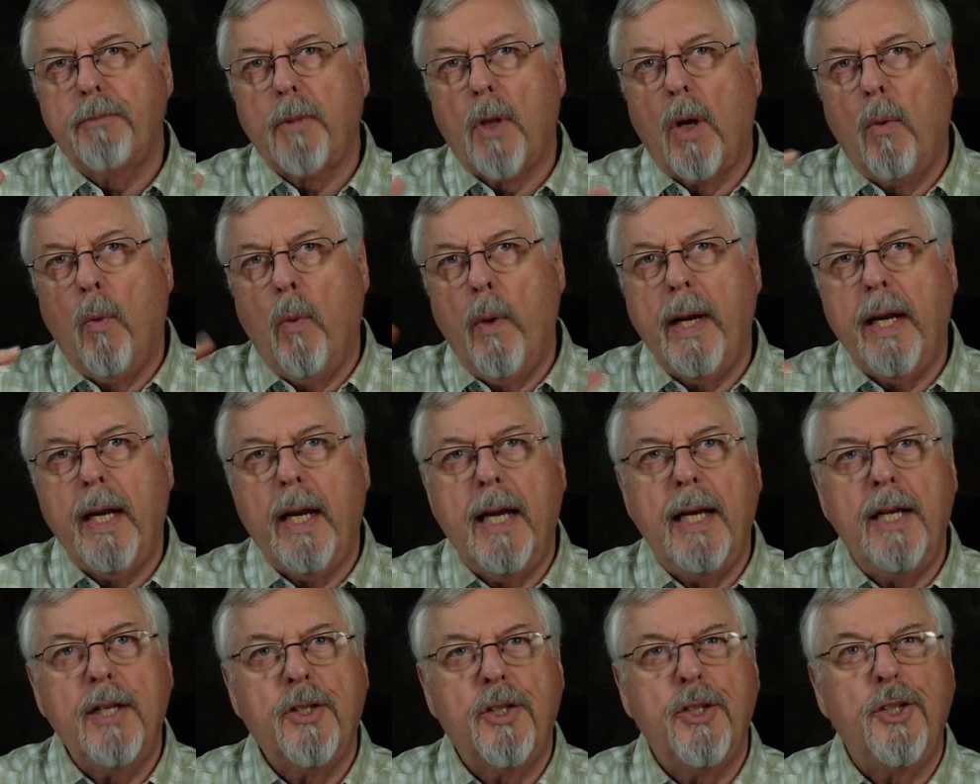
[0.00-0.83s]
wing
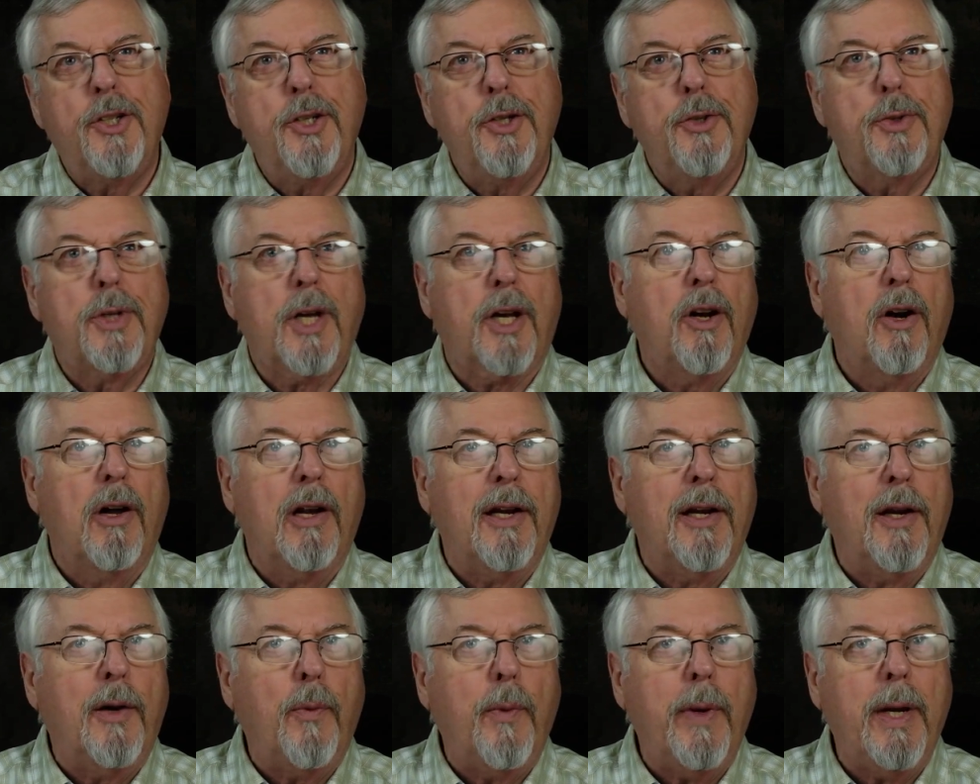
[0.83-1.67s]
case that you use. I
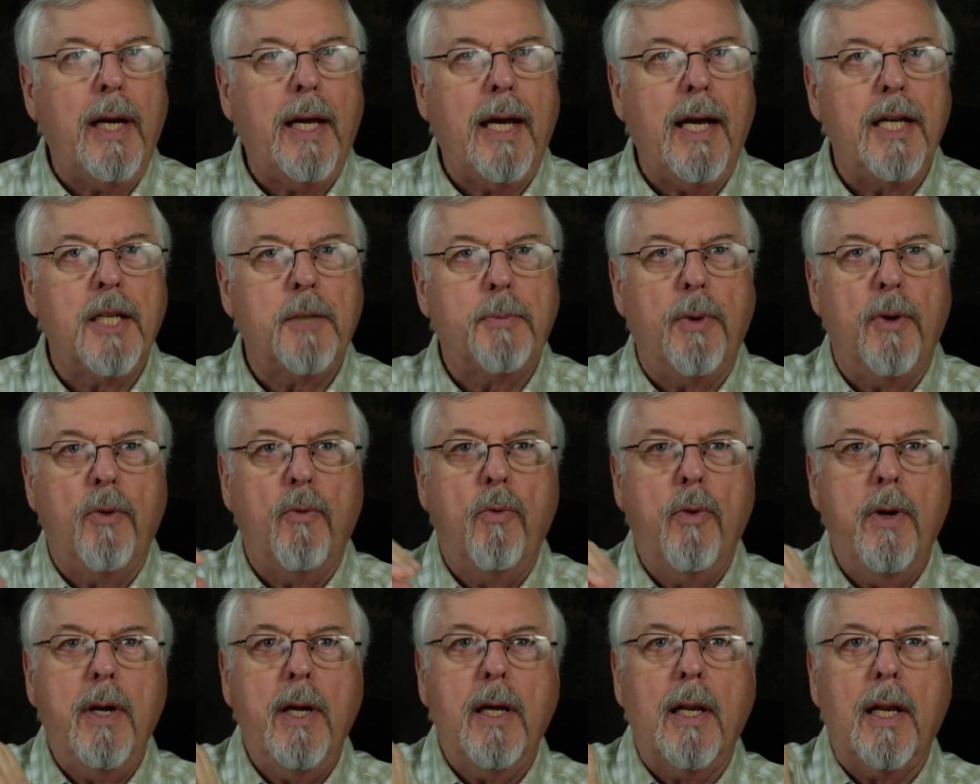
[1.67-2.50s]
call it a wing case, but
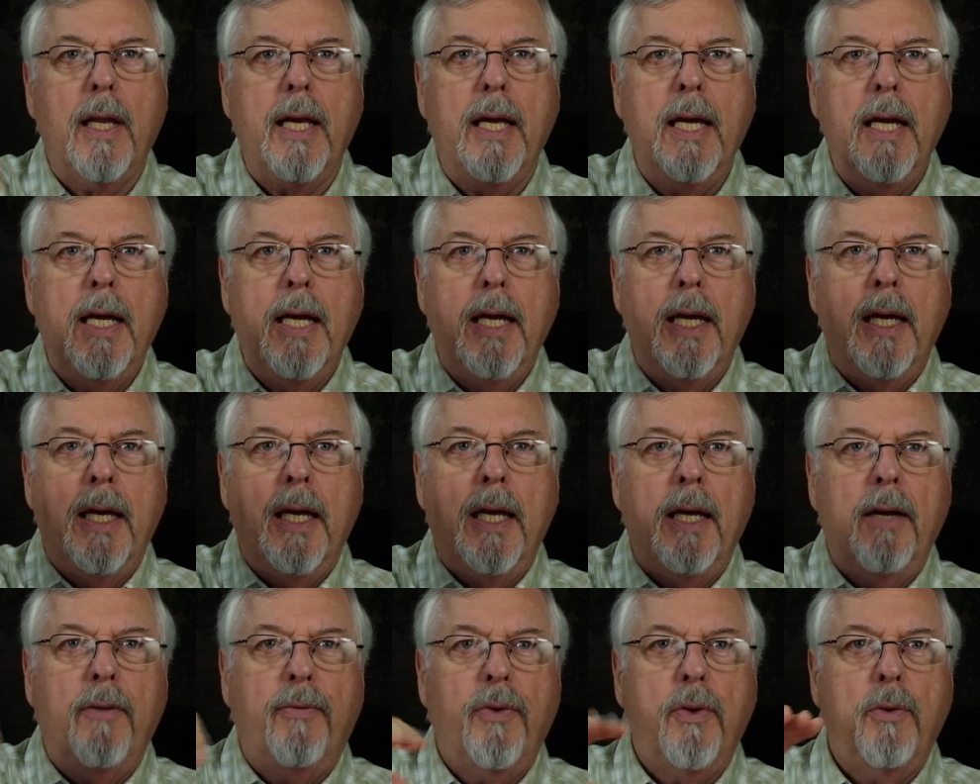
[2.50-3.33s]
really
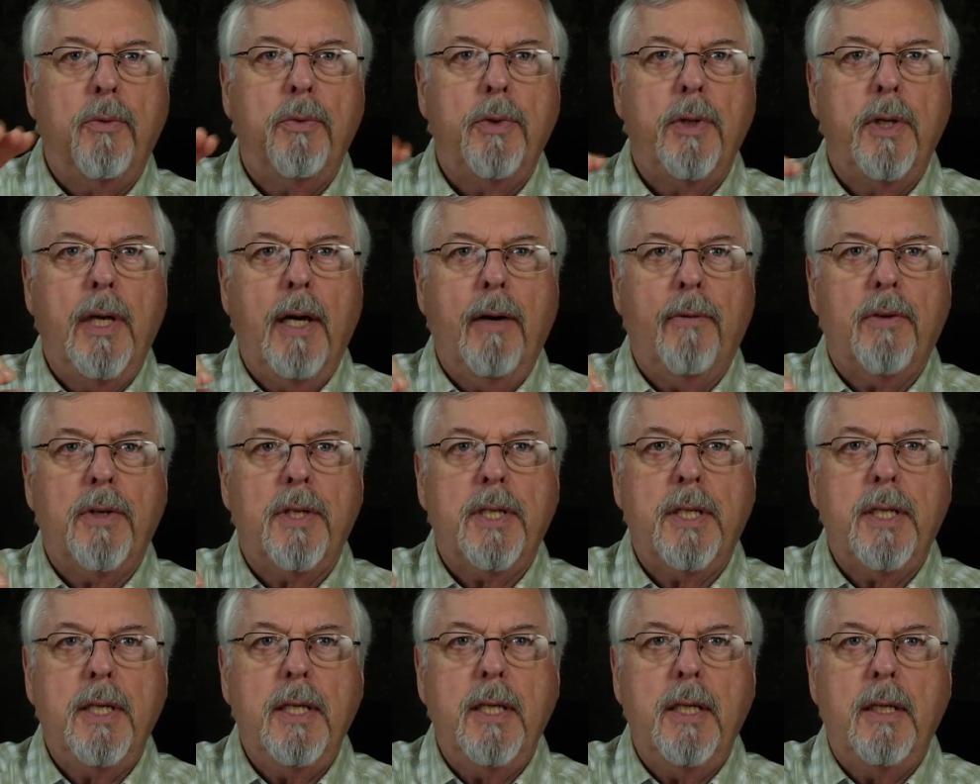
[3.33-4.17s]
if you ever
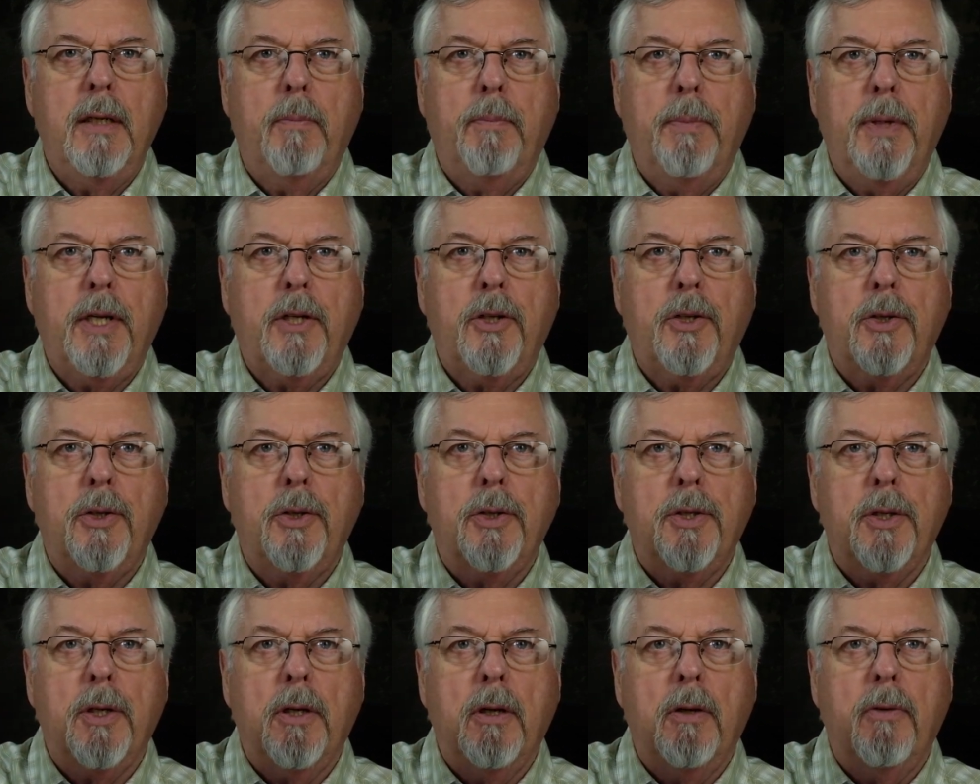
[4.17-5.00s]
see
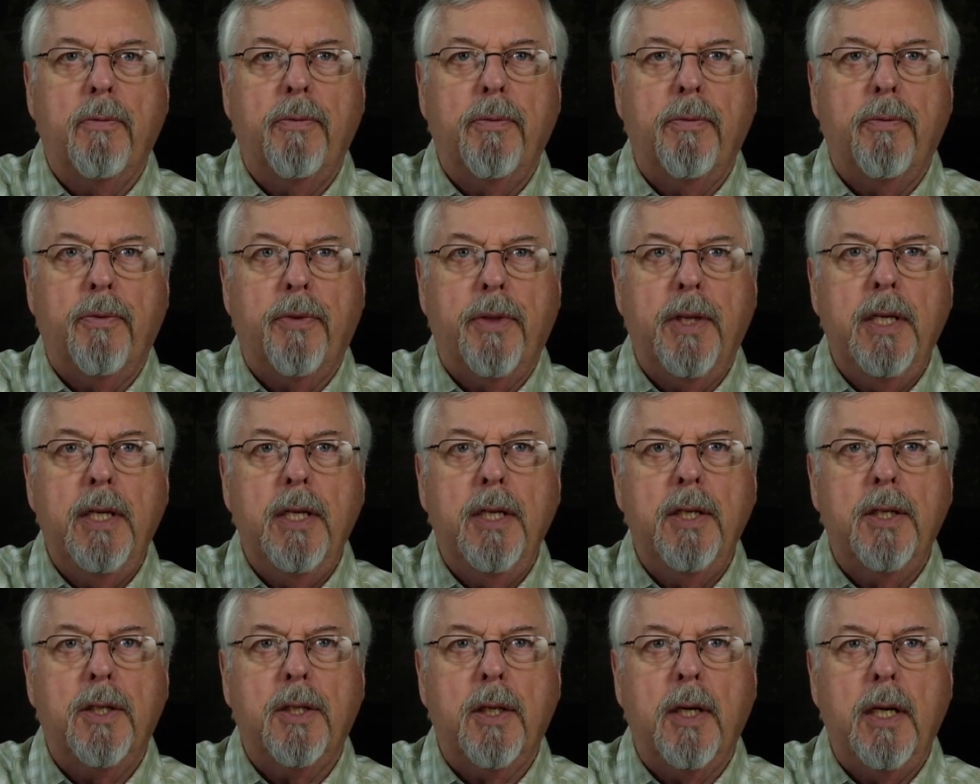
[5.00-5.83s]
pictures of
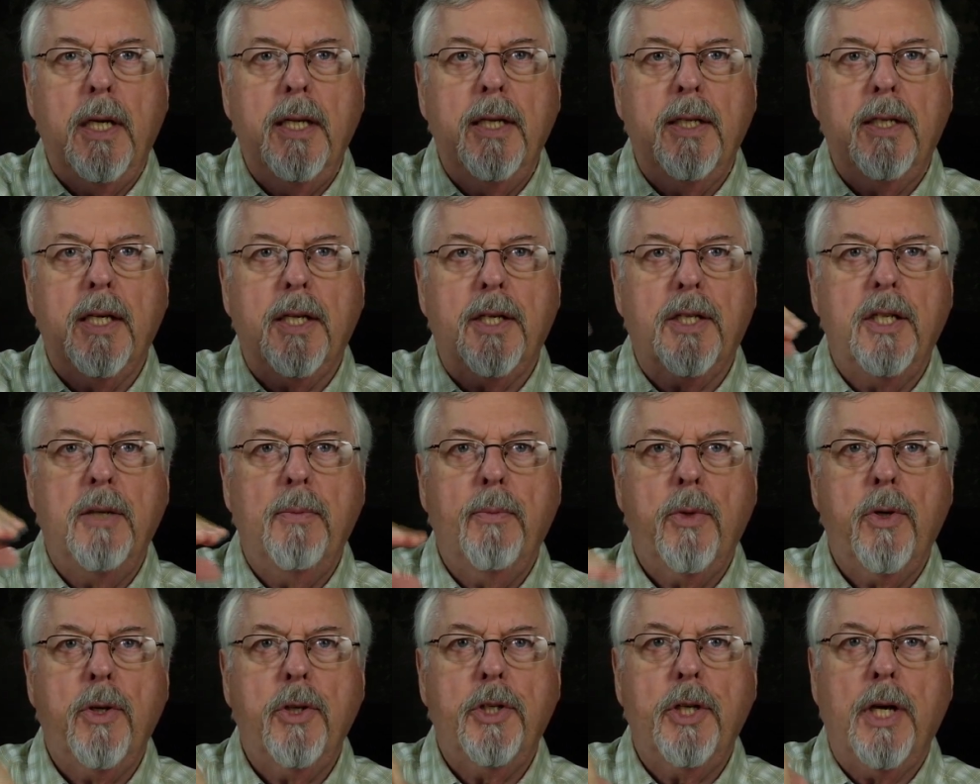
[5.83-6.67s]
these insects
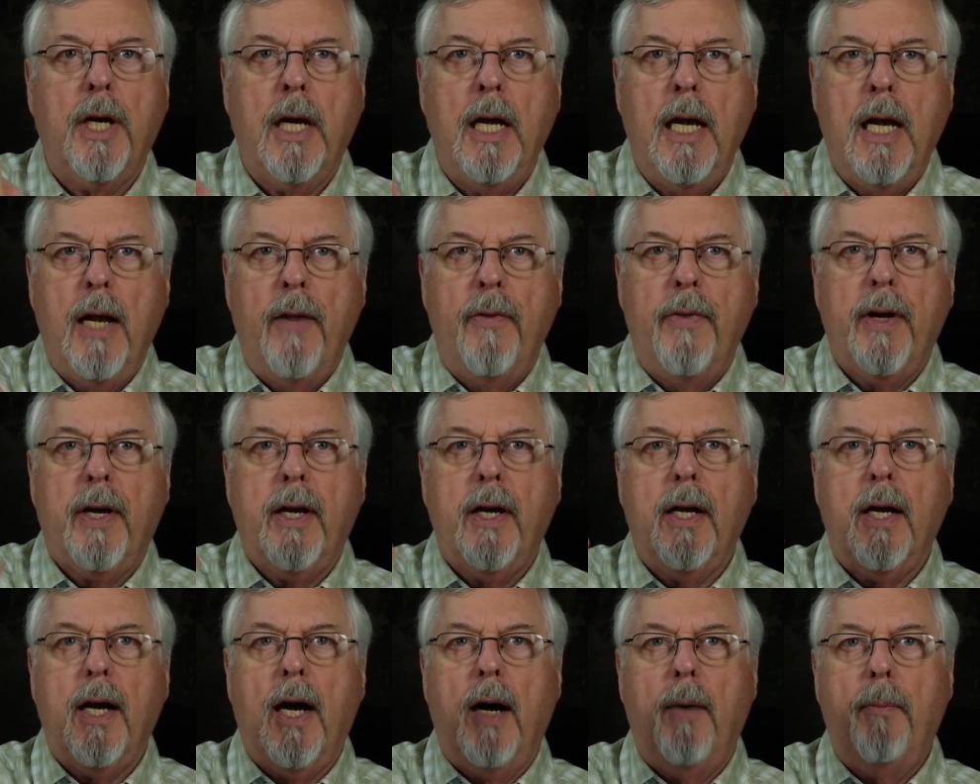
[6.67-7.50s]
emerging, they
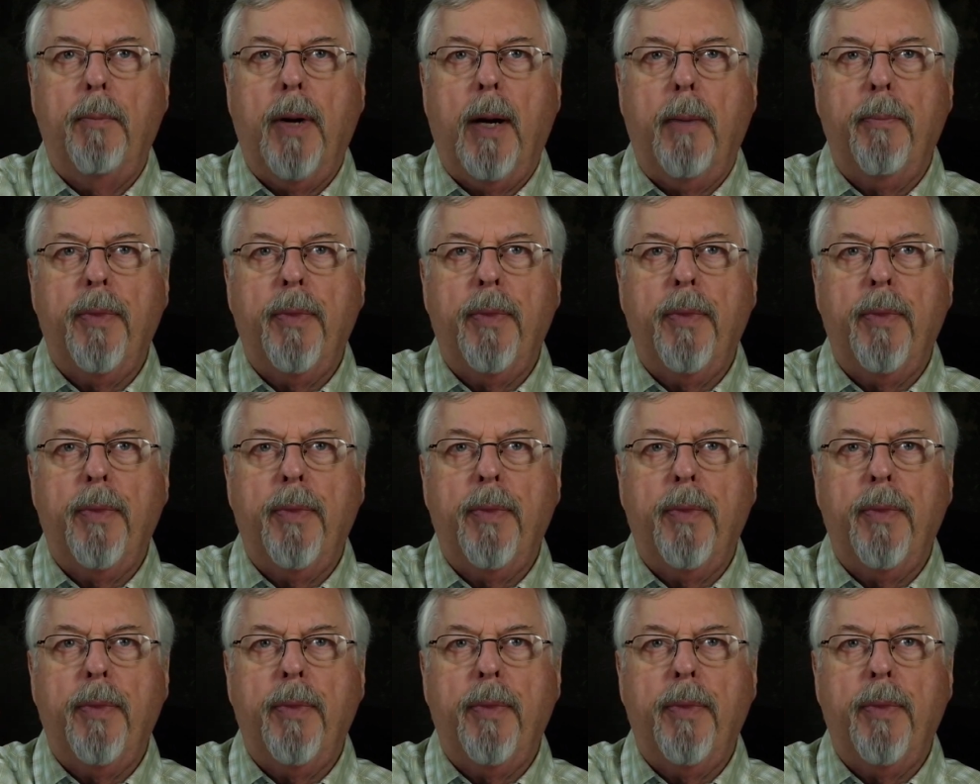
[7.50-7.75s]
kind of hump up